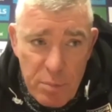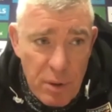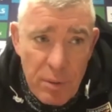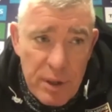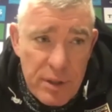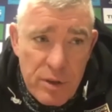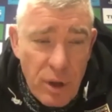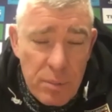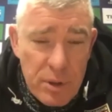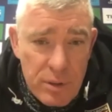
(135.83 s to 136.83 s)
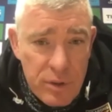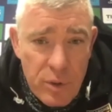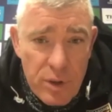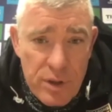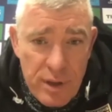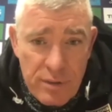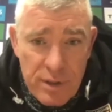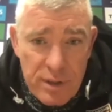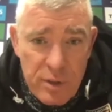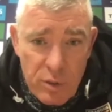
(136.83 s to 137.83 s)
But we're determined to enjoy ourselves
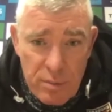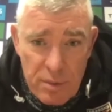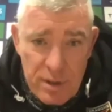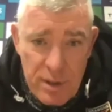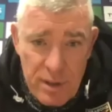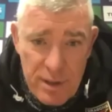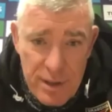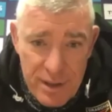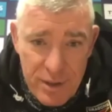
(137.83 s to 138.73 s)
in this tournament. We